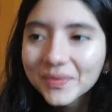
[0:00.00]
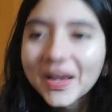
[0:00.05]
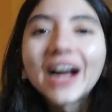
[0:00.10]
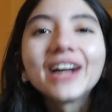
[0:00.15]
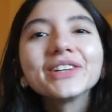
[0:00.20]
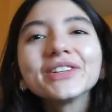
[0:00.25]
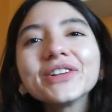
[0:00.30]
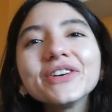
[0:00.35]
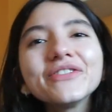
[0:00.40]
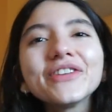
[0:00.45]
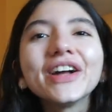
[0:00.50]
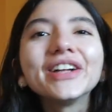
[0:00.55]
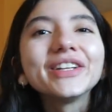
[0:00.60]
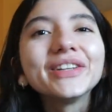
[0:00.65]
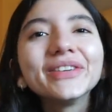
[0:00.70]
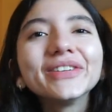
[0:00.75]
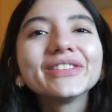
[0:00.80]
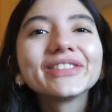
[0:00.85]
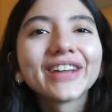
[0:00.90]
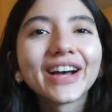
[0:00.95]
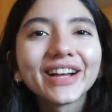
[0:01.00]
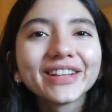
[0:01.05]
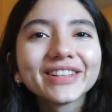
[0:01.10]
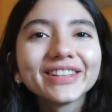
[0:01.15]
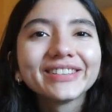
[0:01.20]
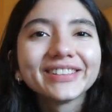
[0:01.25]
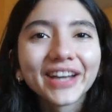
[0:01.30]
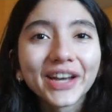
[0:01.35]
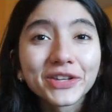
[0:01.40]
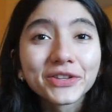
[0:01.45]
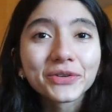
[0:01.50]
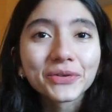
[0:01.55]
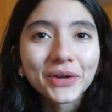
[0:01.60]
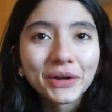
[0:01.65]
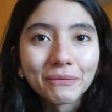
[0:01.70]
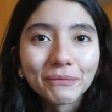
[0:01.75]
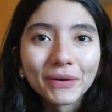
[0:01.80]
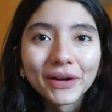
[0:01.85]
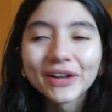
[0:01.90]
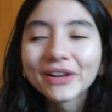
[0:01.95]
I don't know if anyone's had the
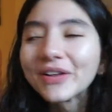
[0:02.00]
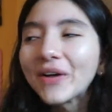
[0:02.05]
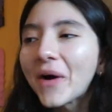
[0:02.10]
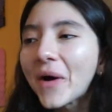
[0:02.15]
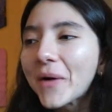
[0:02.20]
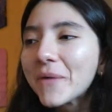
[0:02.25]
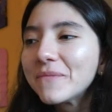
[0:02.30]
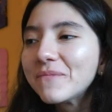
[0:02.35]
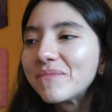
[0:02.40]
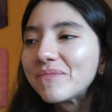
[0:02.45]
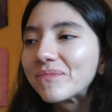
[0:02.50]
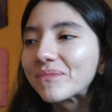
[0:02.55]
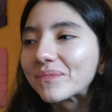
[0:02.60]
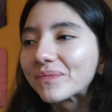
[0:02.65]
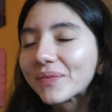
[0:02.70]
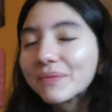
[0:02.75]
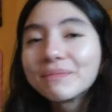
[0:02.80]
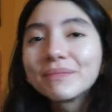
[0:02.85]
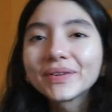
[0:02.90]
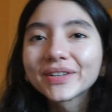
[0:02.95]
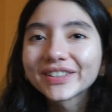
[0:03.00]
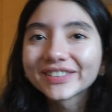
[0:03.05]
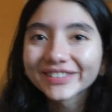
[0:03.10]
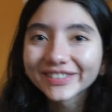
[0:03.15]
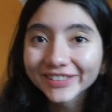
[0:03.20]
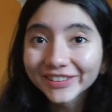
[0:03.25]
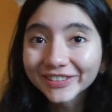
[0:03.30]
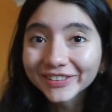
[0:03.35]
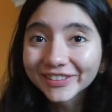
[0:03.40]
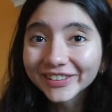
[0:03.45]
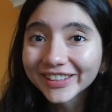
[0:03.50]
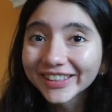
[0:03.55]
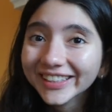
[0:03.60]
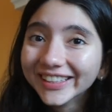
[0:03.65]
tangerine white claw, but it's literally